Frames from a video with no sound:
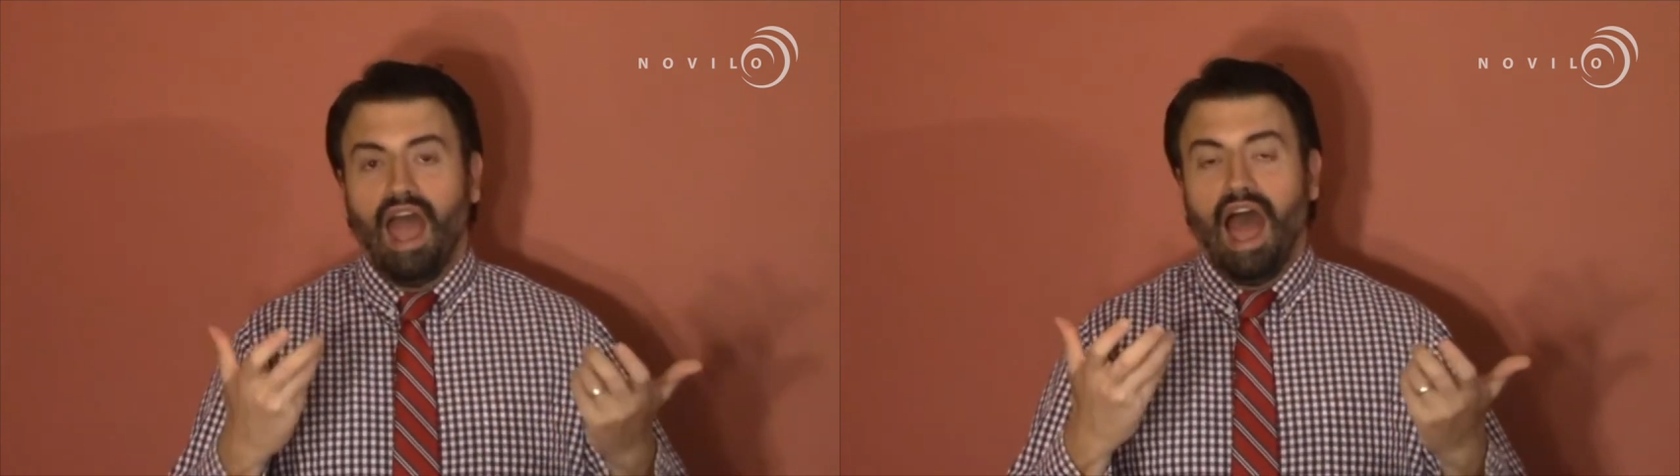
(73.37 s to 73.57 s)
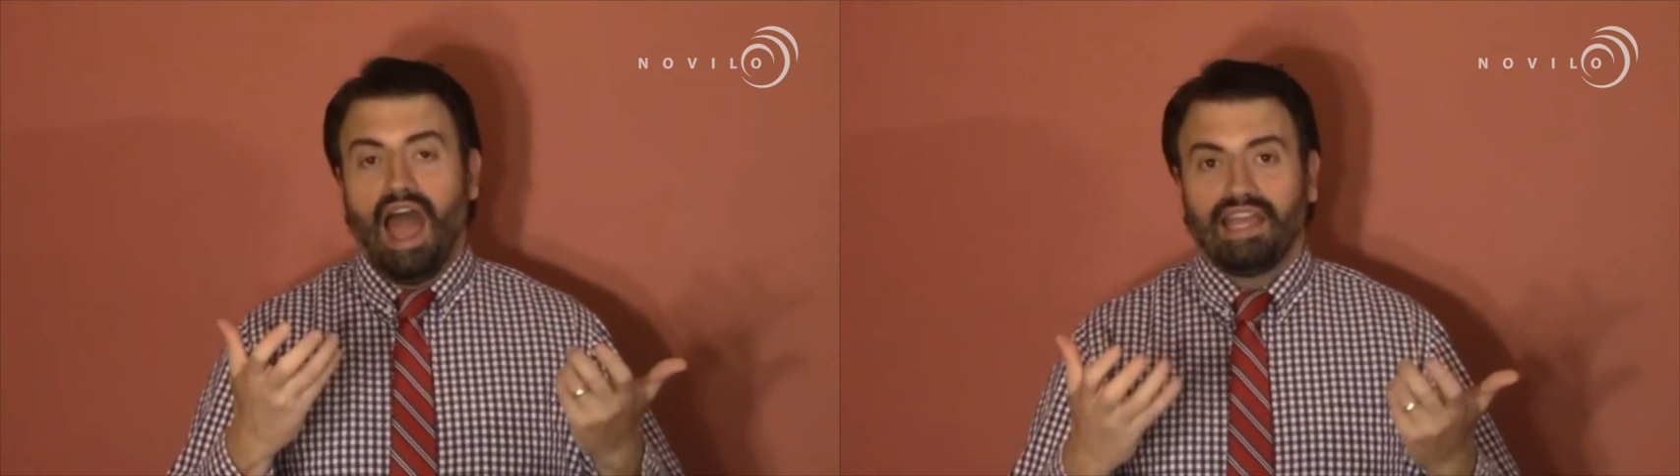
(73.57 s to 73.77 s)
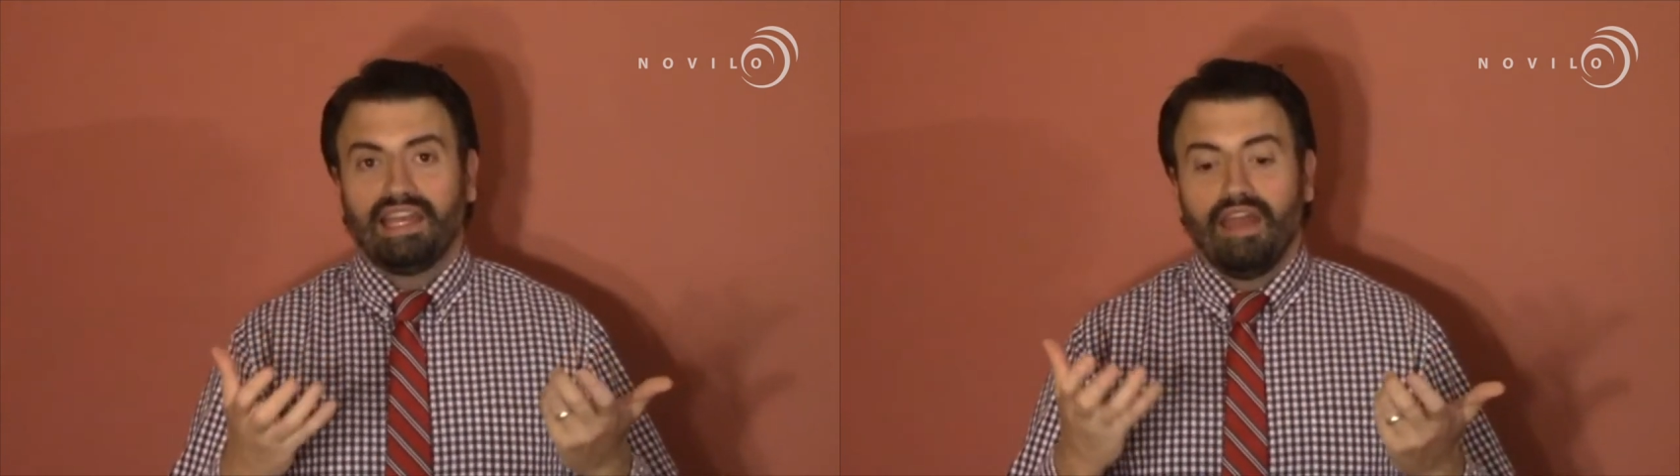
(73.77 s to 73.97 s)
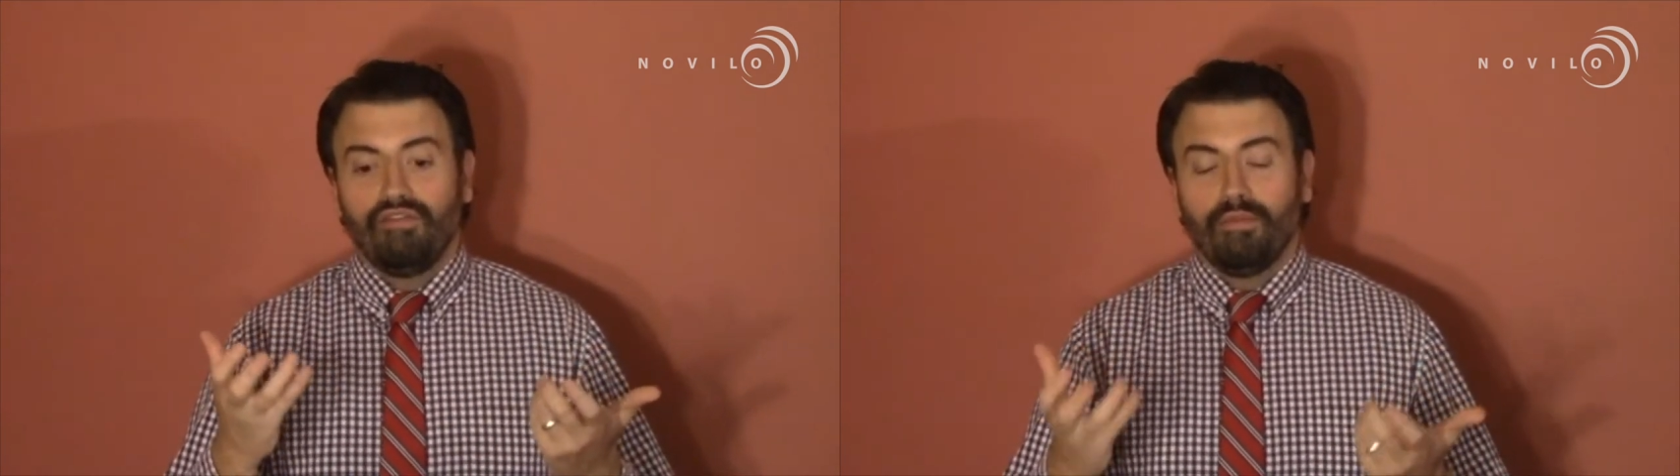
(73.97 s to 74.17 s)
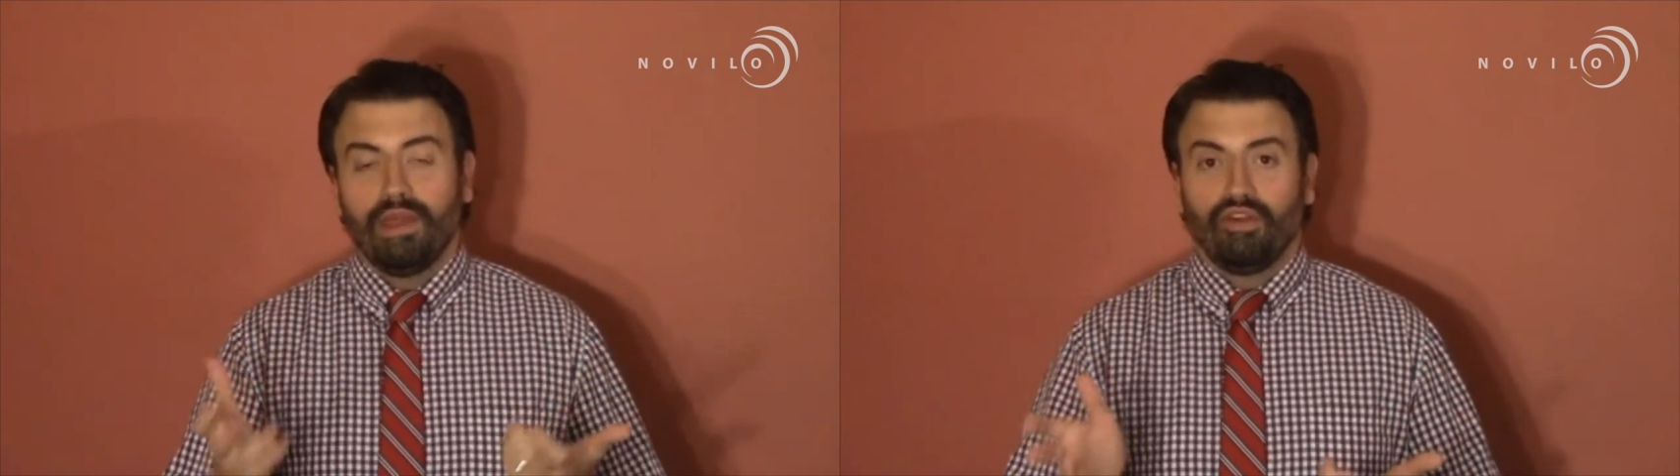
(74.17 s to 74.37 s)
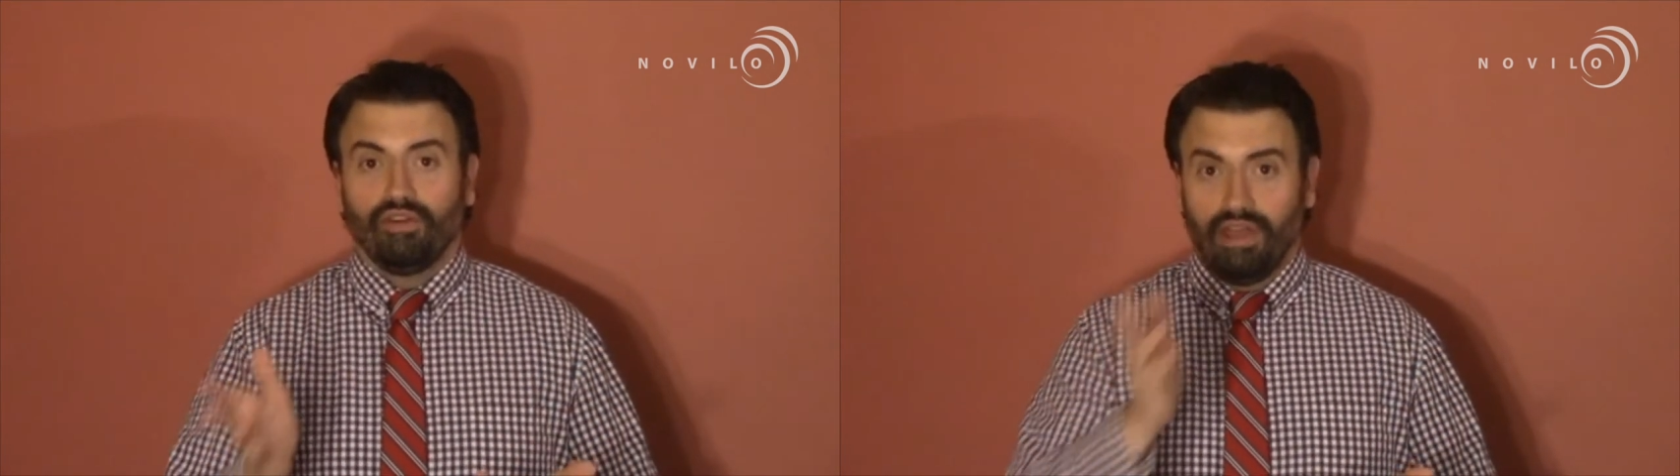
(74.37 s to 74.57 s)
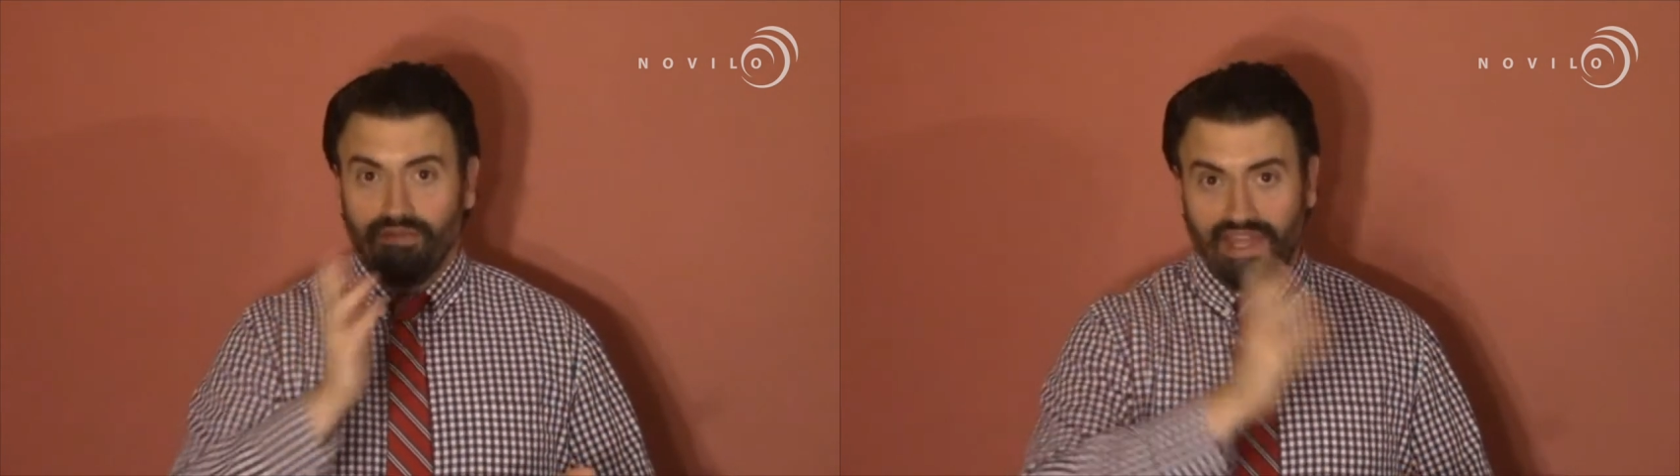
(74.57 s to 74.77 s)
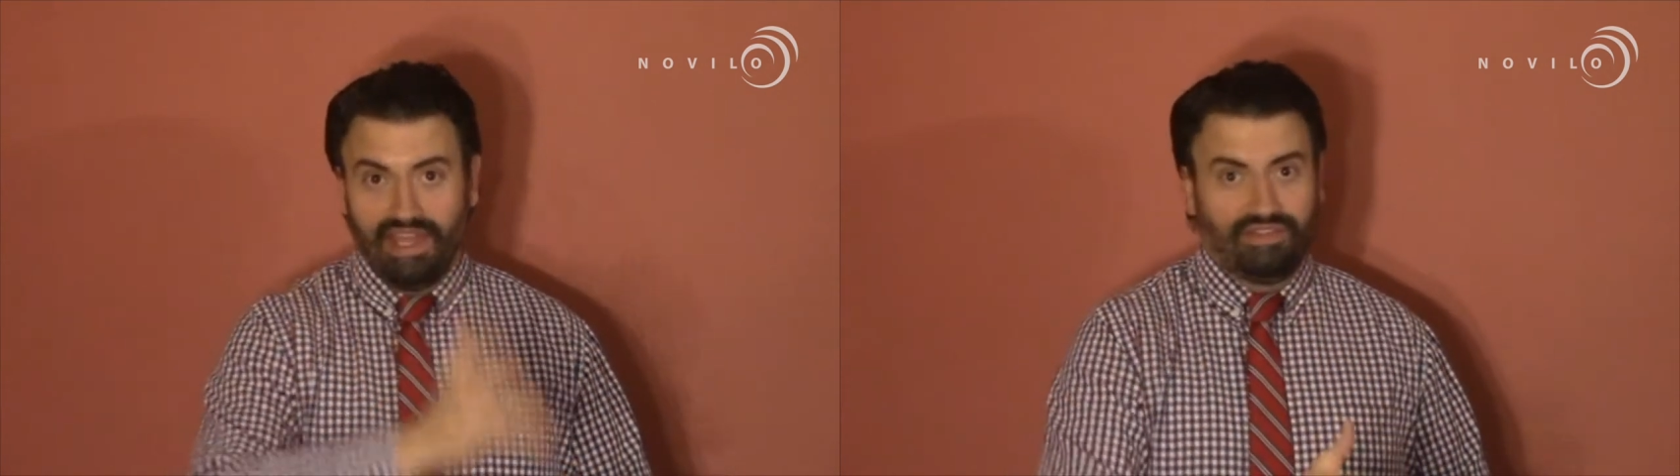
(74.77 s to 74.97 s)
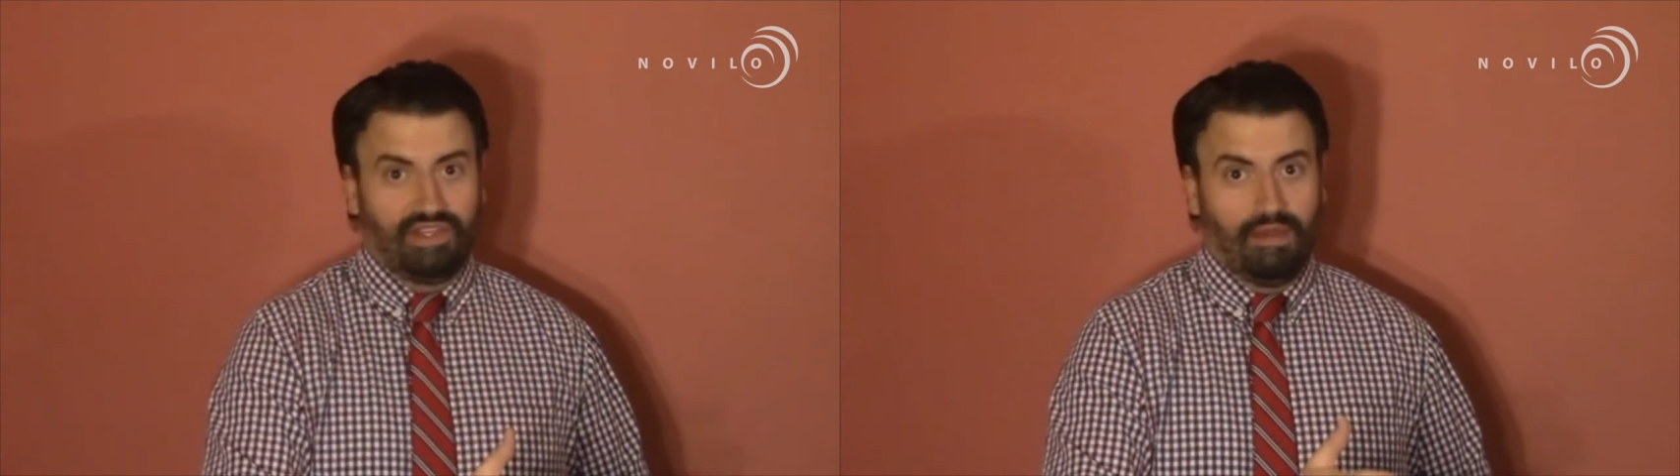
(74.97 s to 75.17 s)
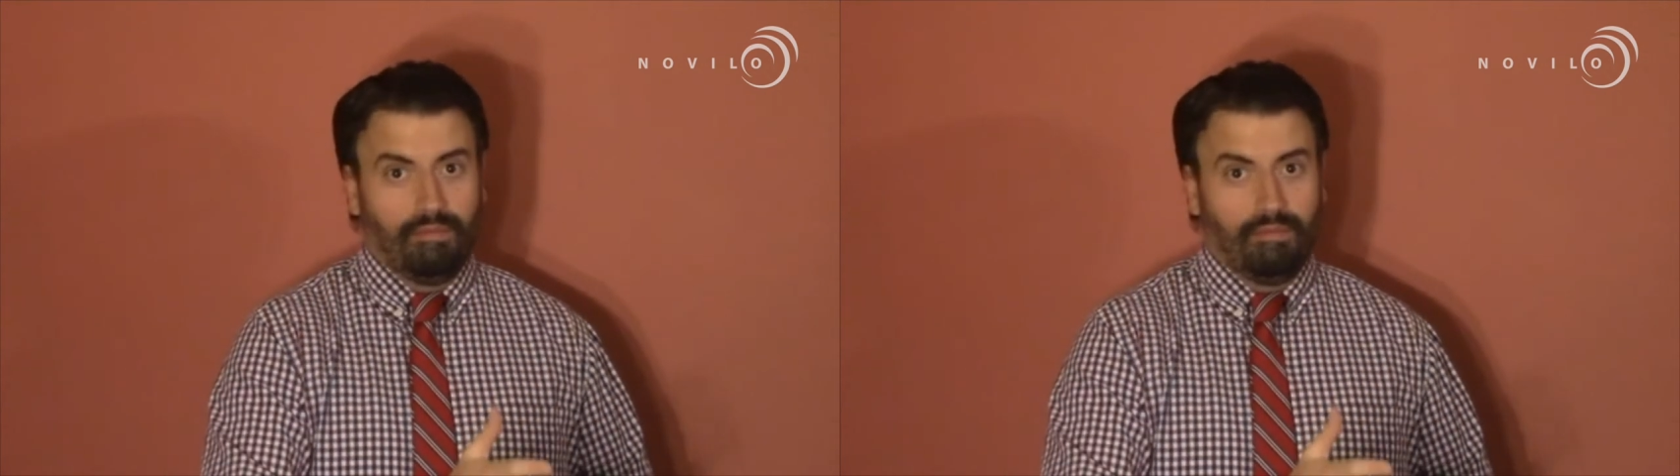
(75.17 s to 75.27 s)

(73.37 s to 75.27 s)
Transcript: I can never make your life easy,